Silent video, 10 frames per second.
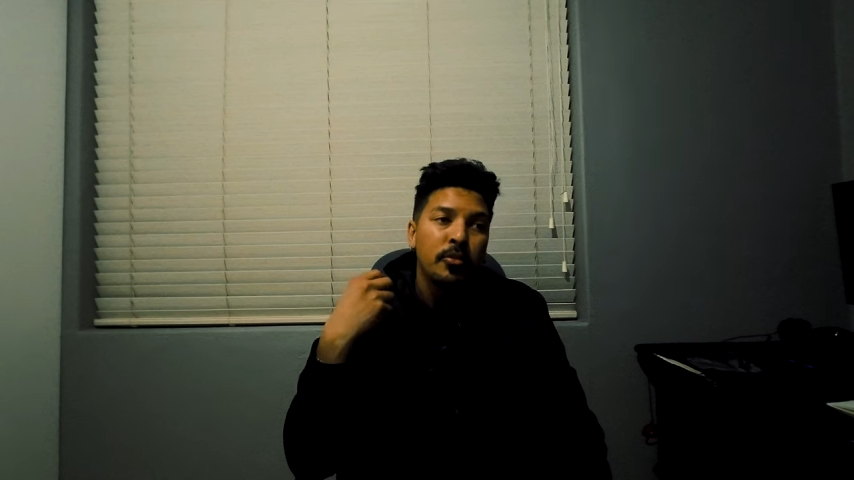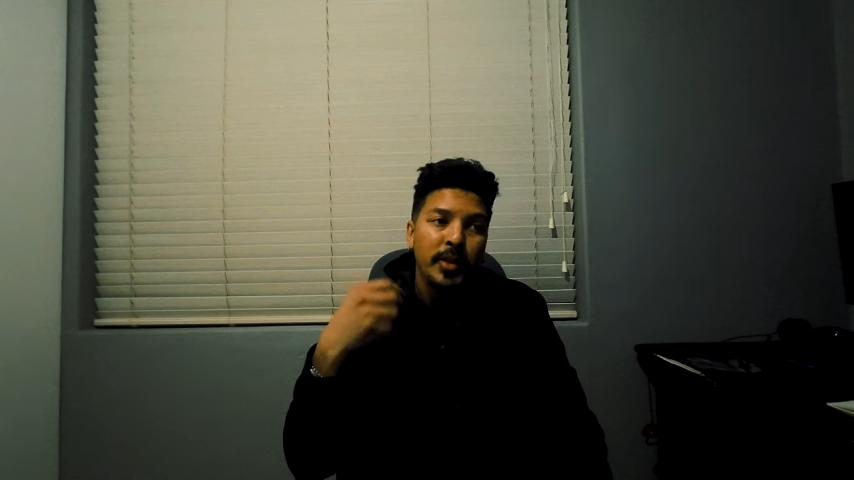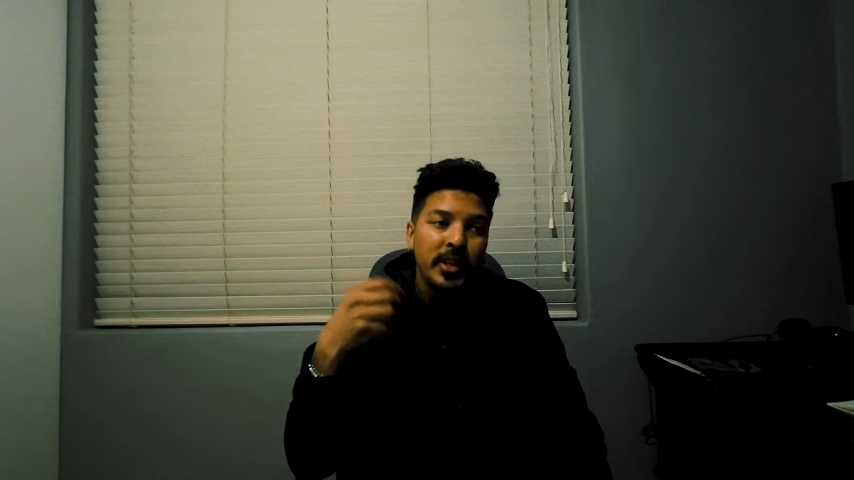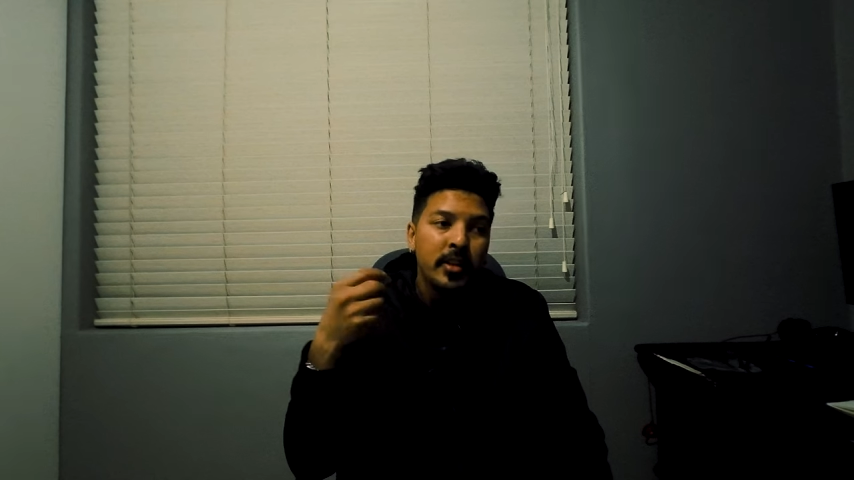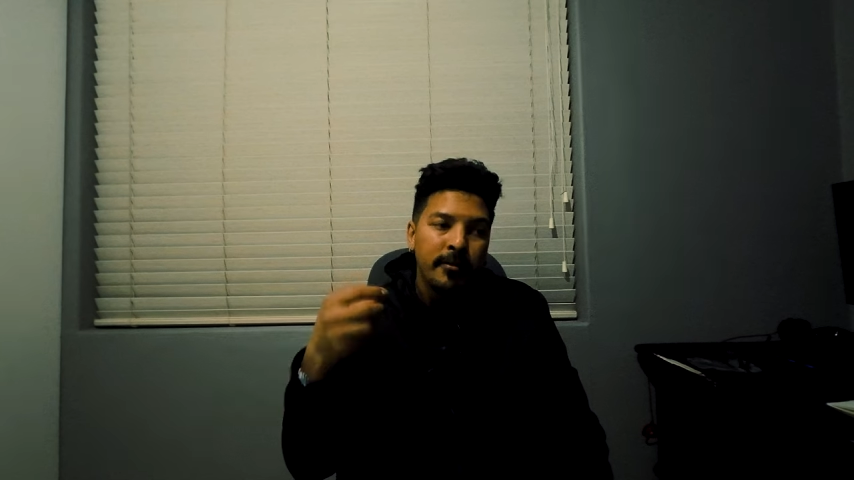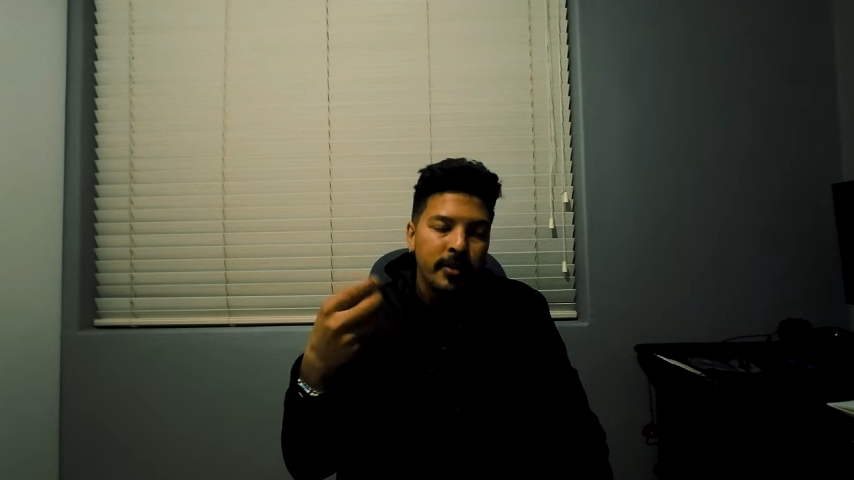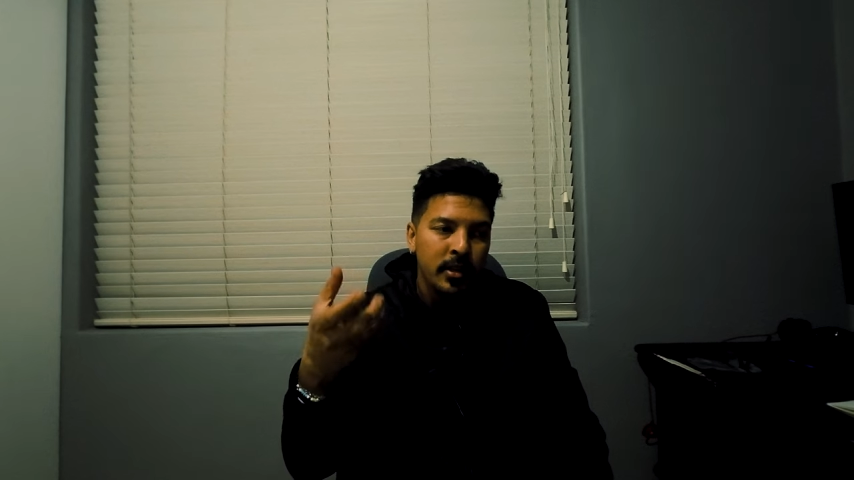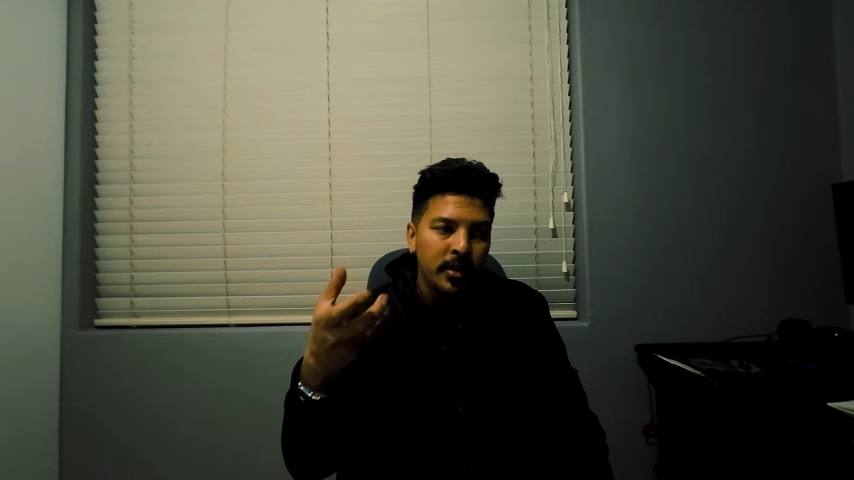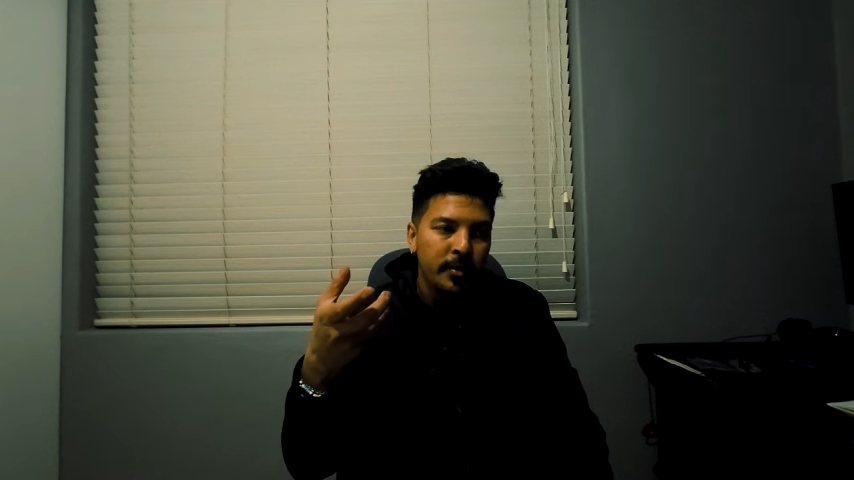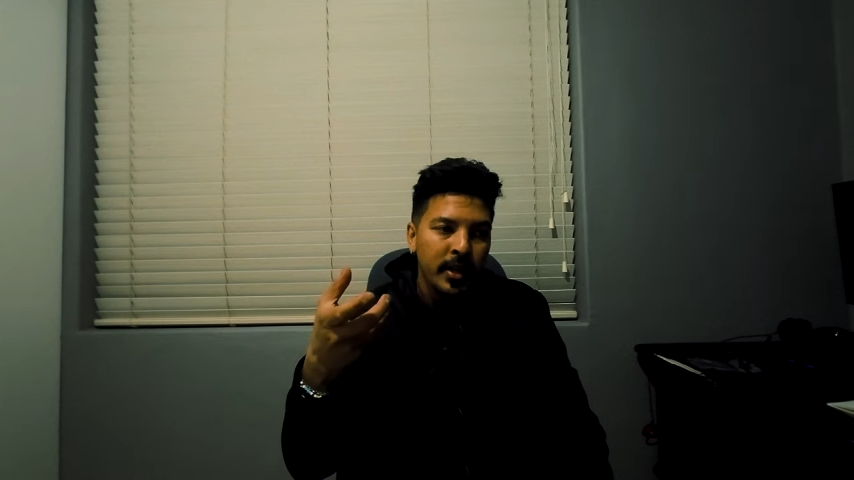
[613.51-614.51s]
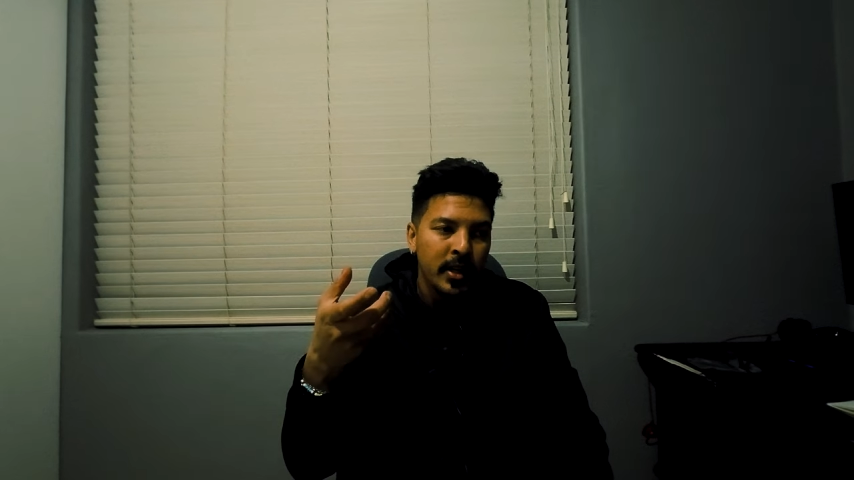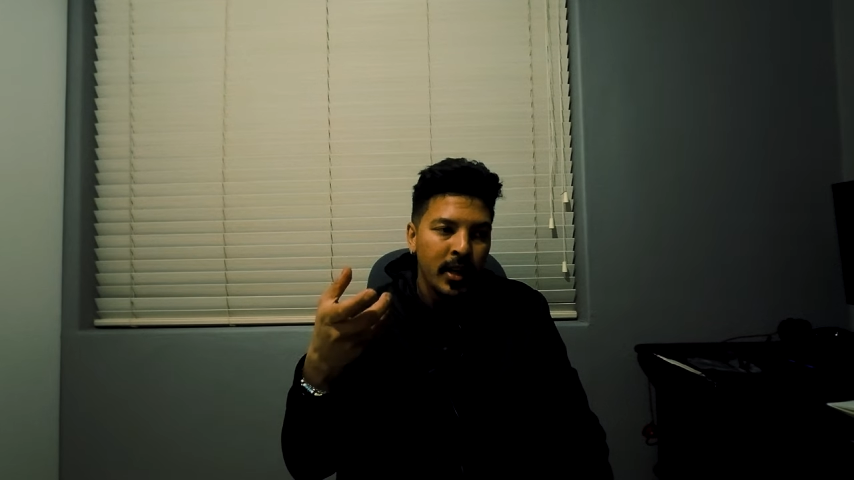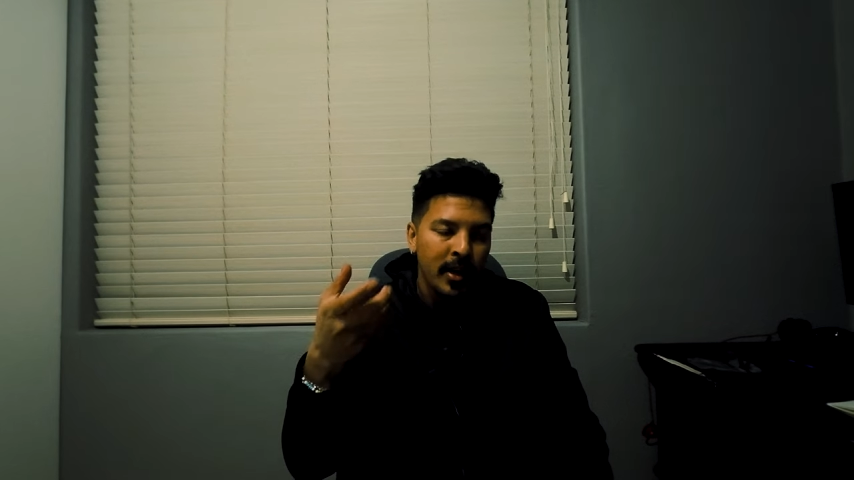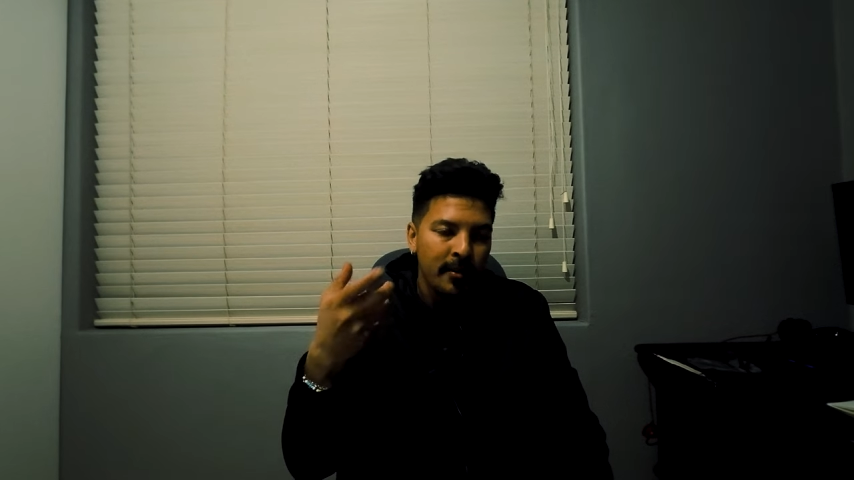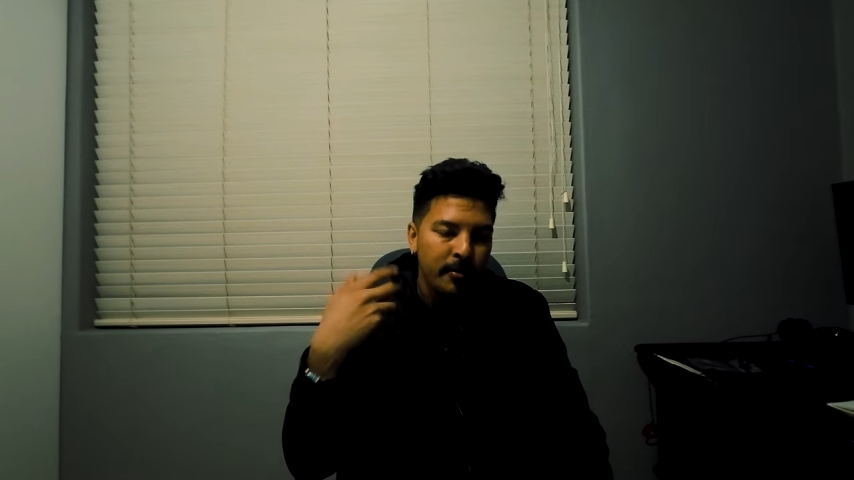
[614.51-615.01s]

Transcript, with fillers: we definitely we're gonna have.